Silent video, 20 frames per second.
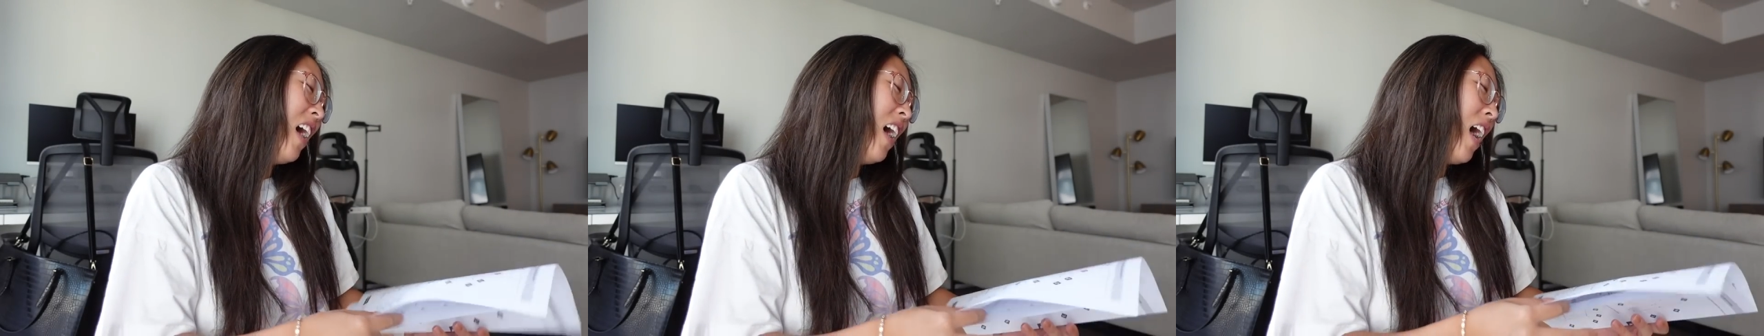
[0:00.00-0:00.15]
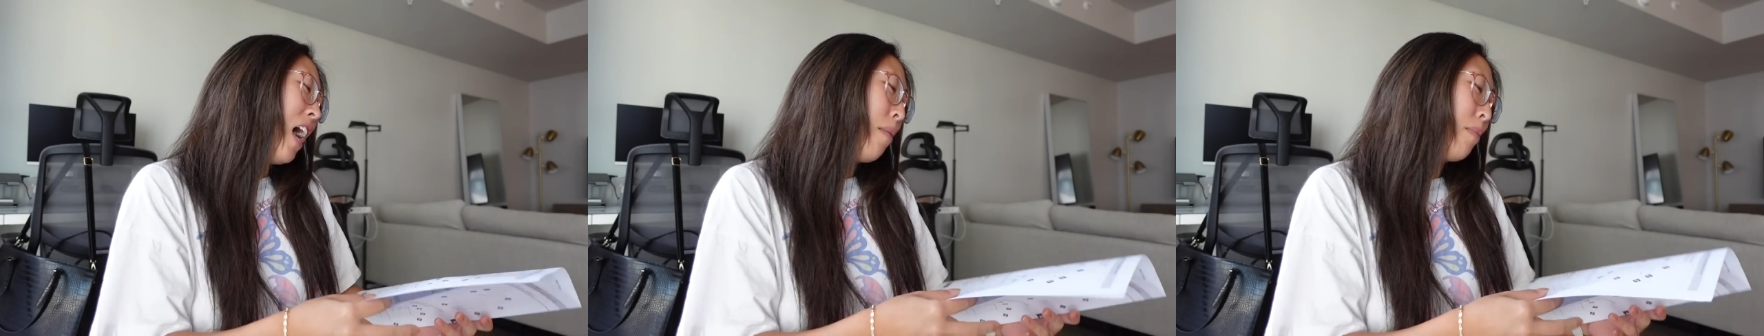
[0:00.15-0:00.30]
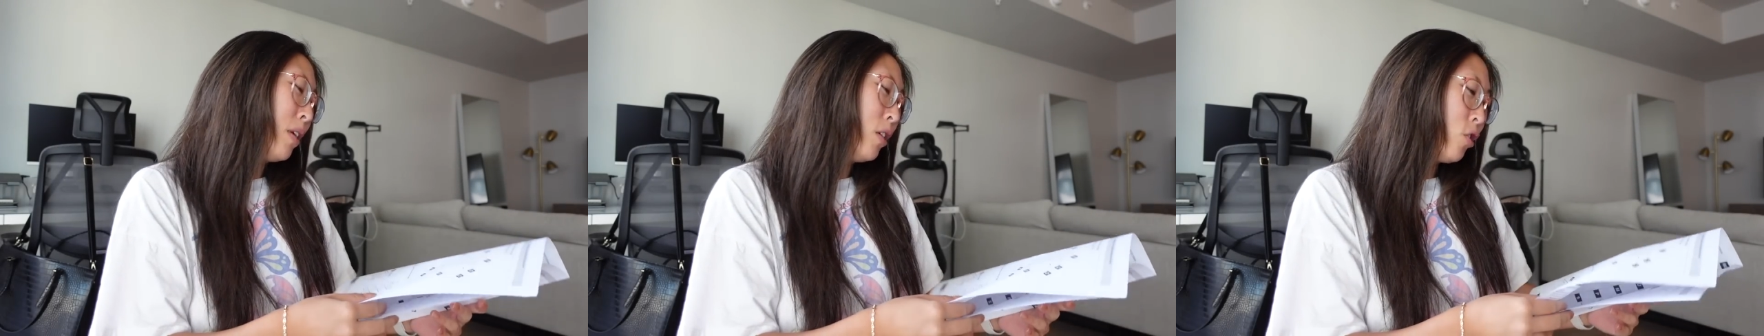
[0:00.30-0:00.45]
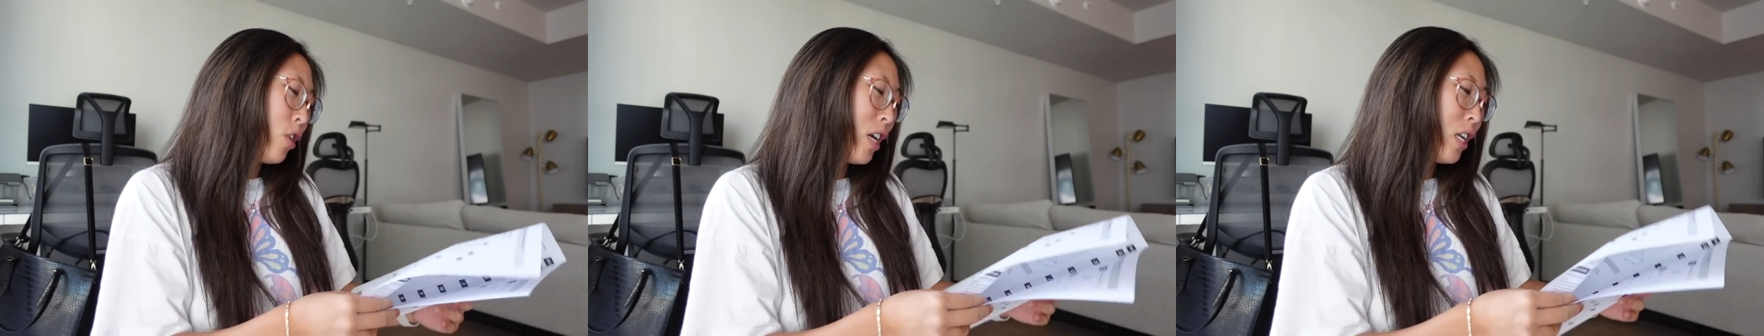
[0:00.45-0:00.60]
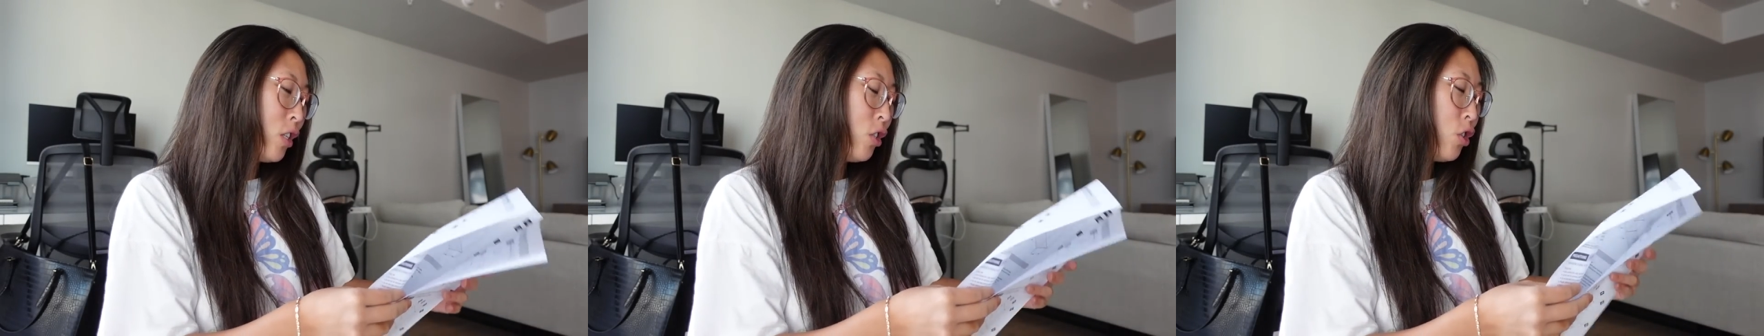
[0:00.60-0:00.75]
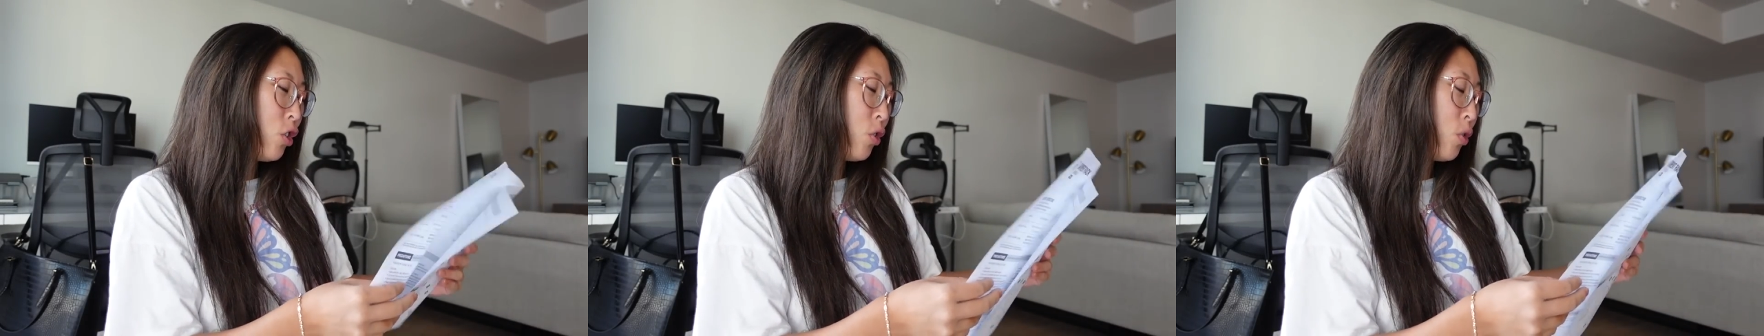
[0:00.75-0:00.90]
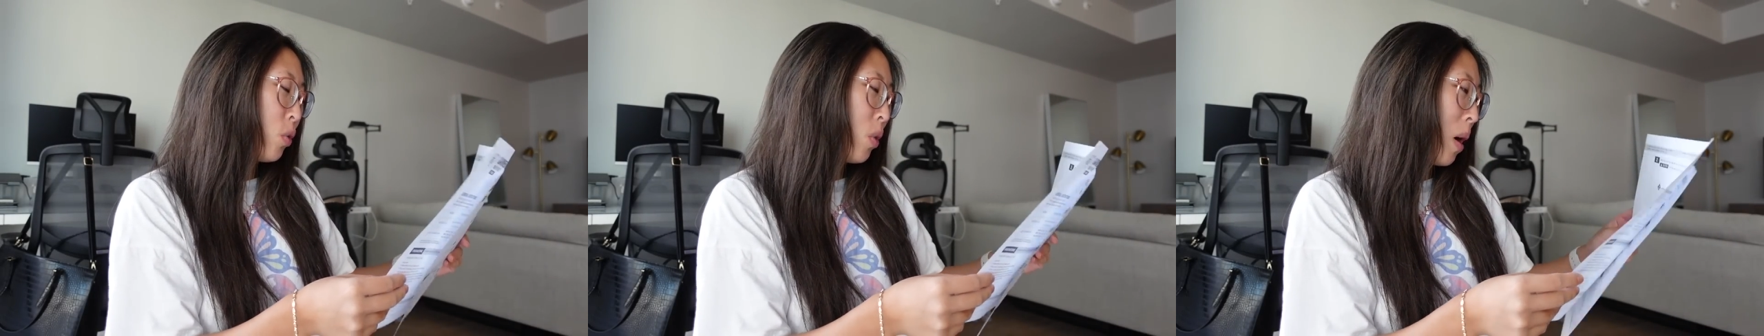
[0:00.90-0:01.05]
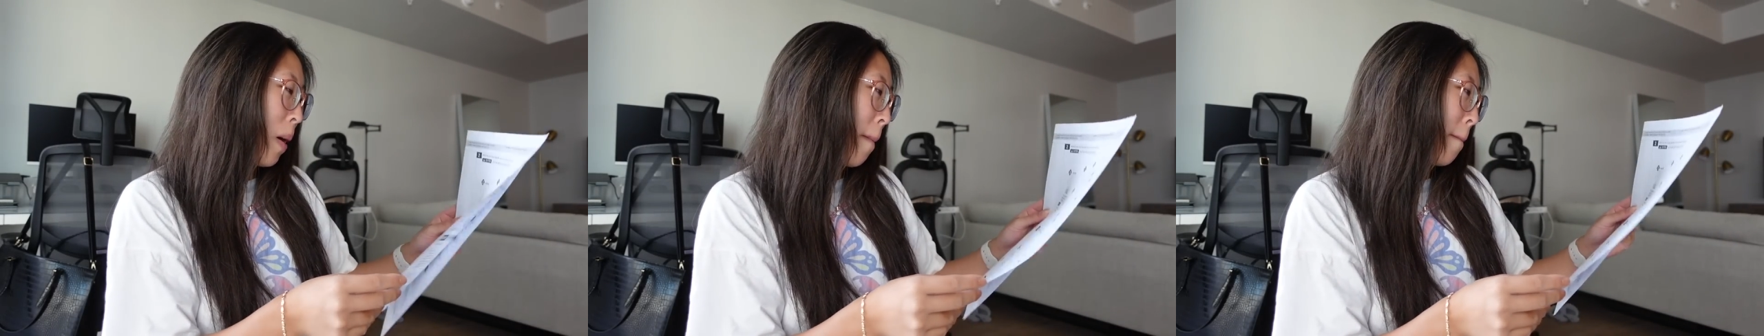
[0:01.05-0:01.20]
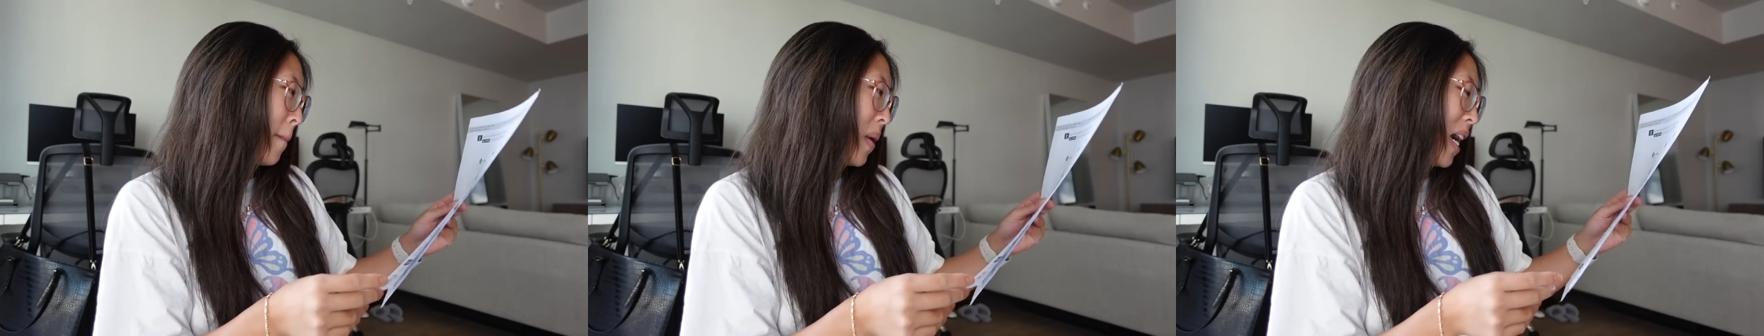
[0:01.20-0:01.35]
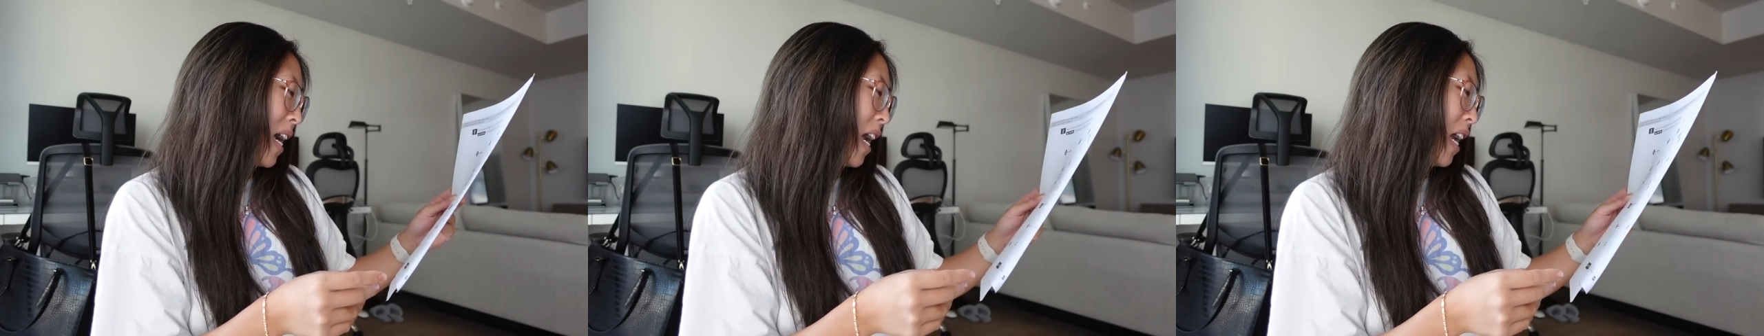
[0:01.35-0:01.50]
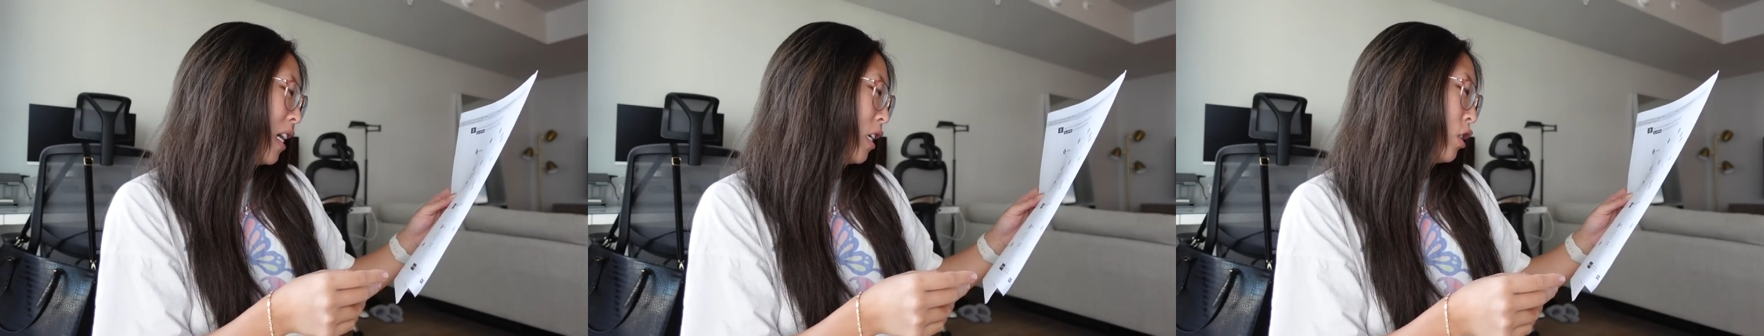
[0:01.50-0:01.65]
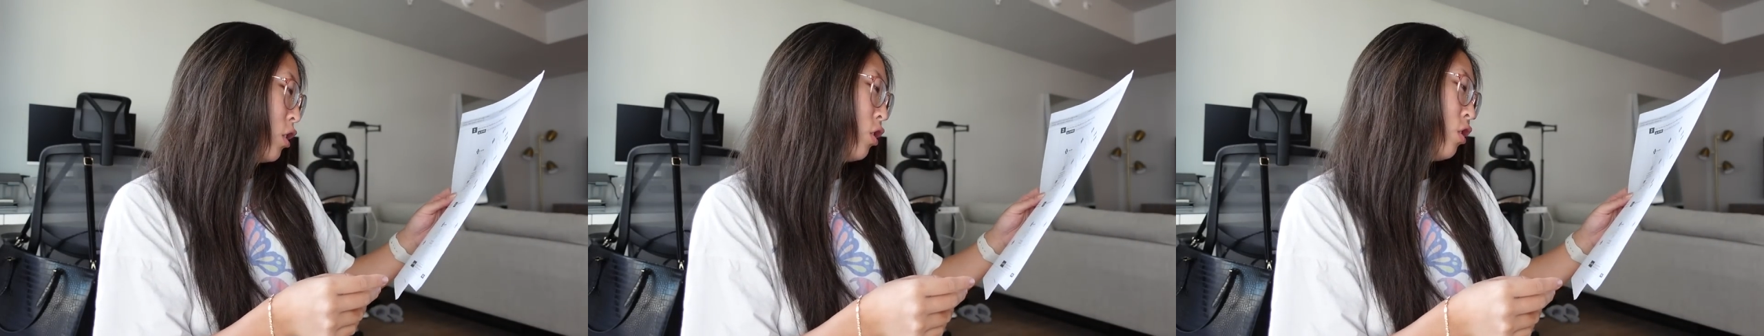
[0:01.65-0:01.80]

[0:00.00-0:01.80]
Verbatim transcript: I'm gonna try to do my